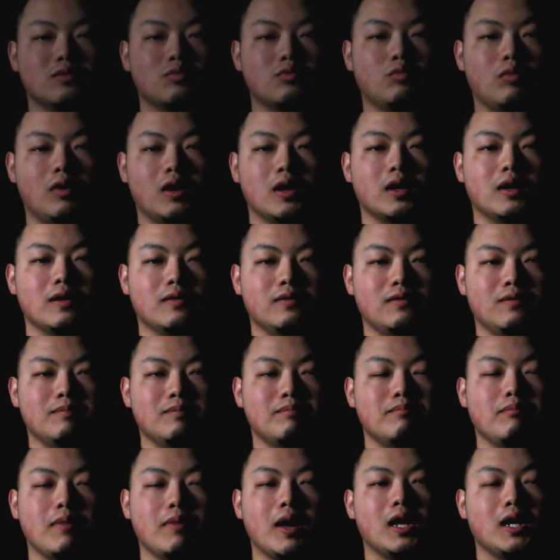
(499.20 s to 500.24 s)
is one
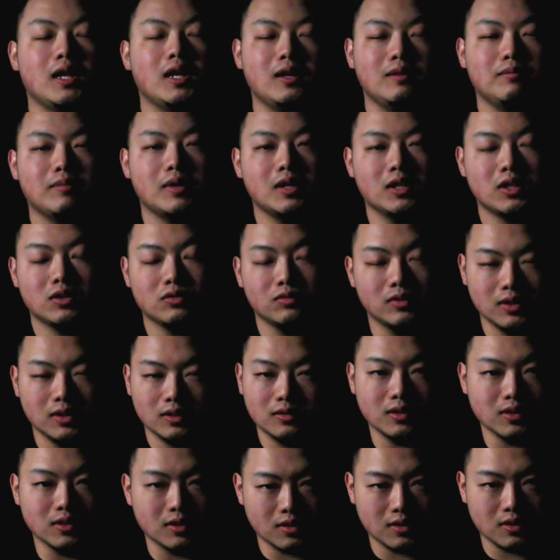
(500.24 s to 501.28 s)
of many mental
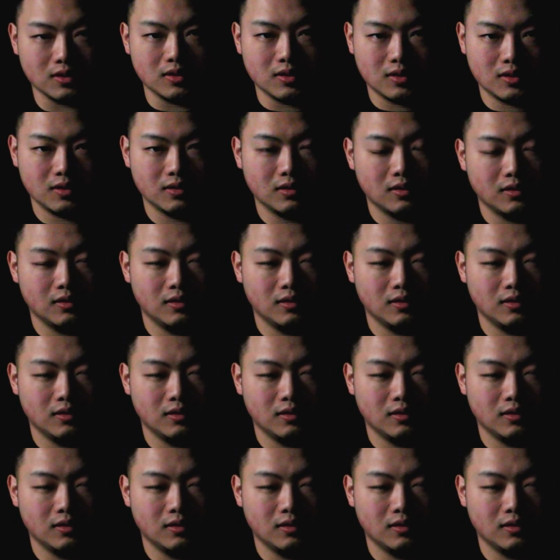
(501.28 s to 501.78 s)
illnesses.